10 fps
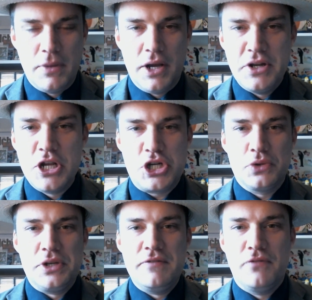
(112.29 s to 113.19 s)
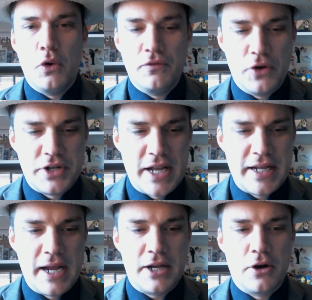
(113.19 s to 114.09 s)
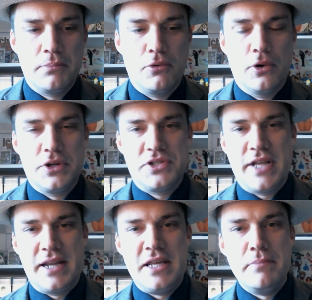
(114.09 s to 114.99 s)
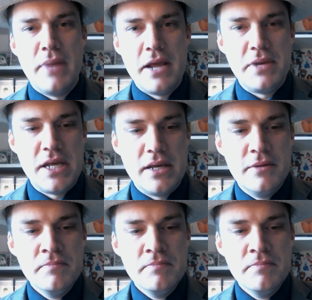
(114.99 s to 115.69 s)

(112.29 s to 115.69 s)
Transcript: initially vote for Dead Guy Cardboard is that he maybe